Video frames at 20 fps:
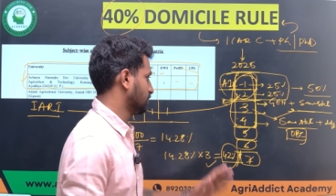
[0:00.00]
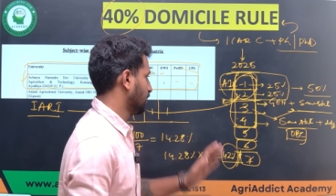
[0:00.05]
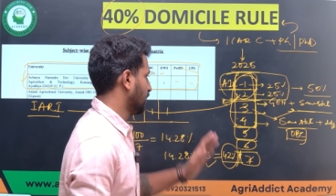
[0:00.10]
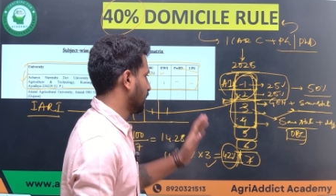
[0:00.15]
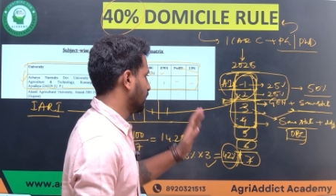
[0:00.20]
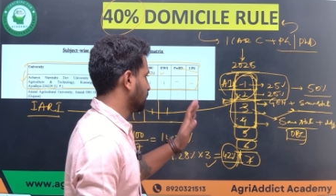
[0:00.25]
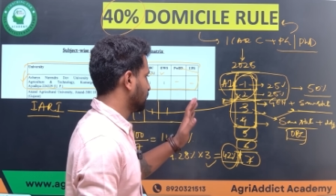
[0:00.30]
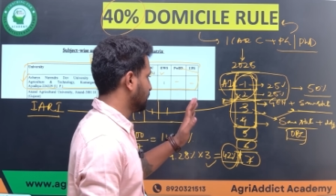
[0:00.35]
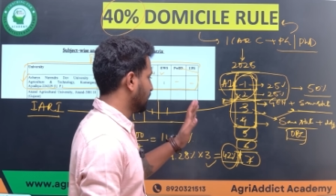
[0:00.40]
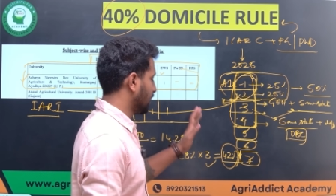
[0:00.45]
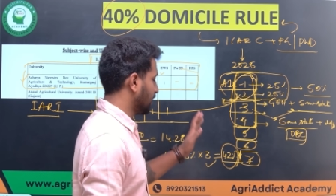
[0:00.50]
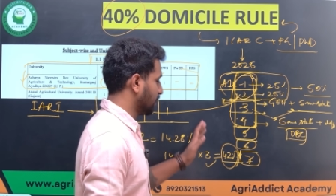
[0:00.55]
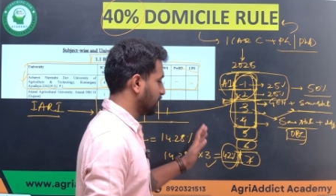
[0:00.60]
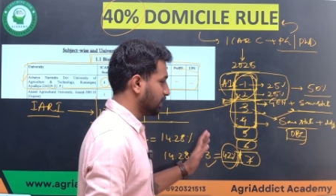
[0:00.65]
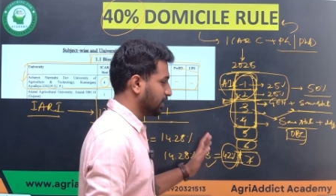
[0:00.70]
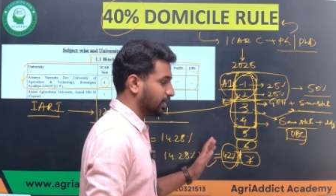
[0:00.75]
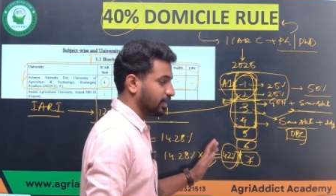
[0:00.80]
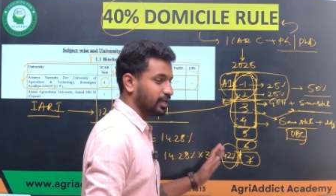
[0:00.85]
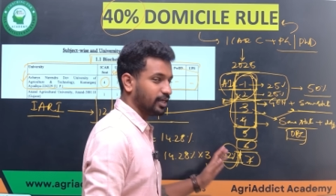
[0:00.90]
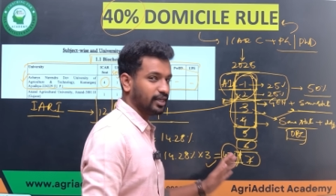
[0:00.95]
like general
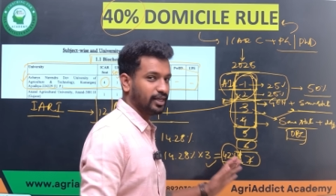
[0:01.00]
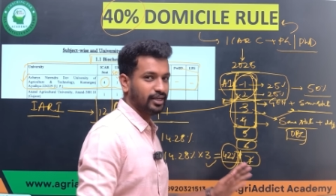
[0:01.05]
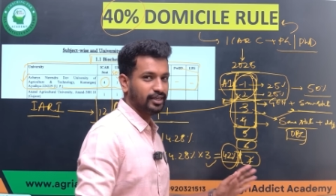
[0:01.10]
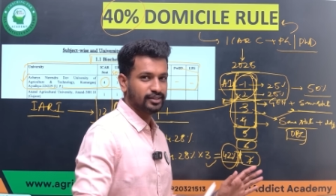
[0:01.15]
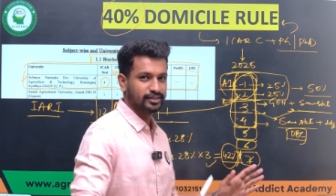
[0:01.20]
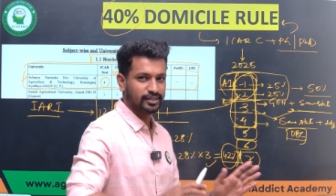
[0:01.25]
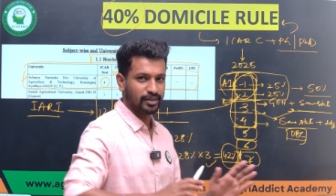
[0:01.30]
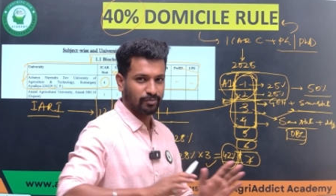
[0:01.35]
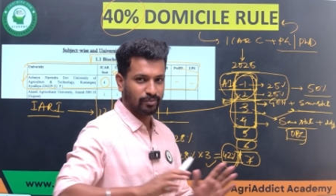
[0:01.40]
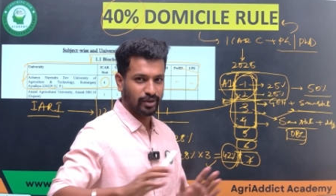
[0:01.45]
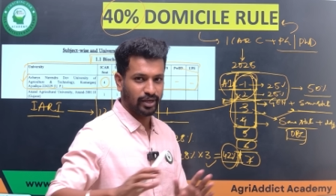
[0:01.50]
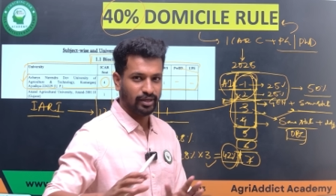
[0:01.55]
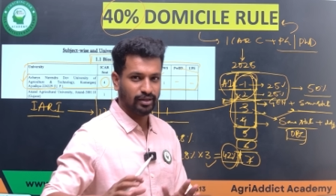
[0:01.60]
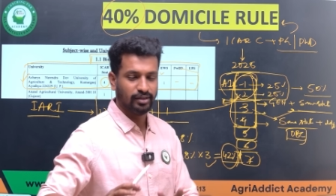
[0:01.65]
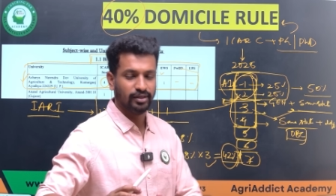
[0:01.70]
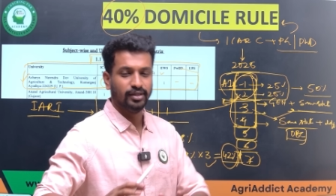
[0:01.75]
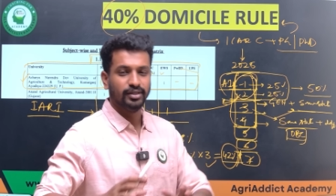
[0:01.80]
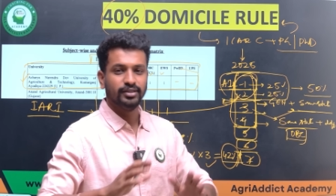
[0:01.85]
category separate,